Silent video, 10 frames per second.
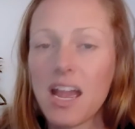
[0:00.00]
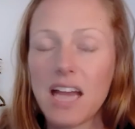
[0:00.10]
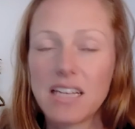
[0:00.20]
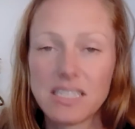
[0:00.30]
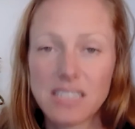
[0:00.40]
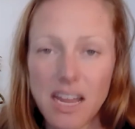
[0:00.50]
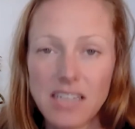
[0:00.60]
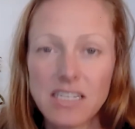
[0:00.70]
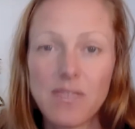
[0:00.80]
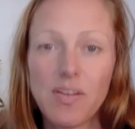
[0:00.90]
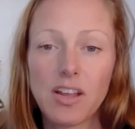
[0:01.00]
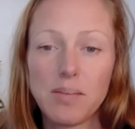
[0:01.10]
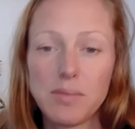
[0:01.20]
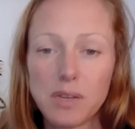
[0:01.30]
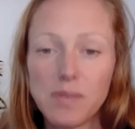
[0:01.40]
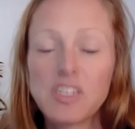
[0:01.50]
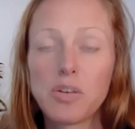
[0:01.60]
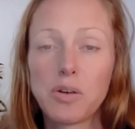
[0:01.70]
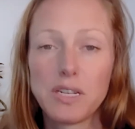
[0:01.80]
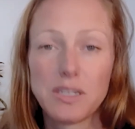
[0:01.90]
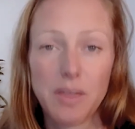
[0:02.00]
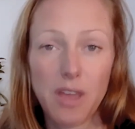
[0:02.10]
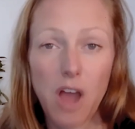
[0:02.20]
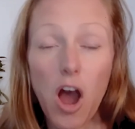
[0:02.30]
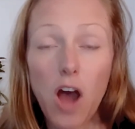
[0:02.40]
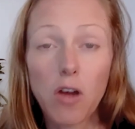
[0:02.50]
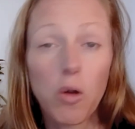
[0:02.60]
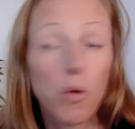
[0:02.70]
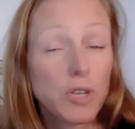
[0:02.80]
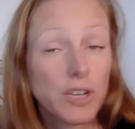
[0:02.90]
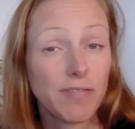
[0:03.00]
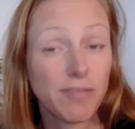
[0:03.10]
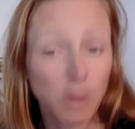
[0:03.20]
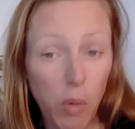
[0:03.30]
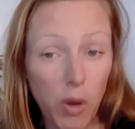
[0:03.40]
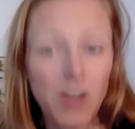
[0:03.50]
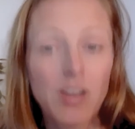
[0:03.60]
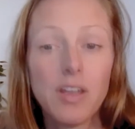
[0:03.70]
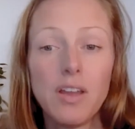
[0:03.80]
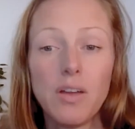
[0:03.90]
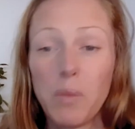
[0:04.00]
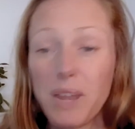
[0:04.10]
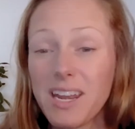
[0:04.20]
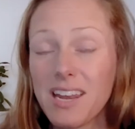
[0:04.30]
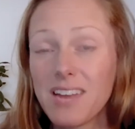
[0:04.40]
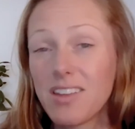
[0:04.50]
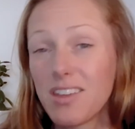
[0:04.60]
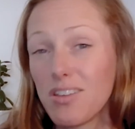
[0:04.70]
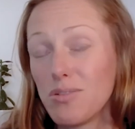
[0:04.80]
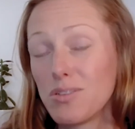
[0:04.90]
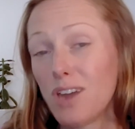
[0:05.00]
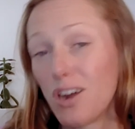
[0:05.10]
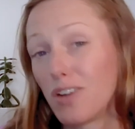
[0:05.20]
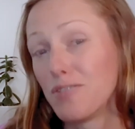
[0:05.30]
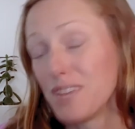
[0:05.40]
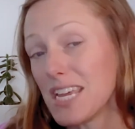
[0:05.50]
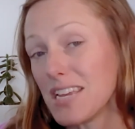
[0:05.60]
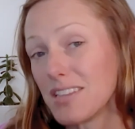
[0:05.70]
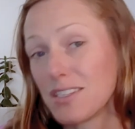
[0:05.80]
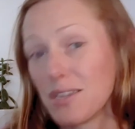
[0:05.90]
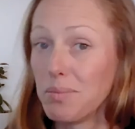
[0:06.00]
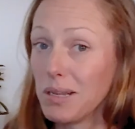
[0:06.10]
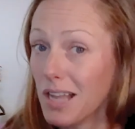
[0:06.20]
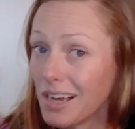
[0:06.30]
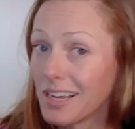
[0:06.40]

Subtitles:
has scientific observatories on the ocean floor, we need to use ROVs to plug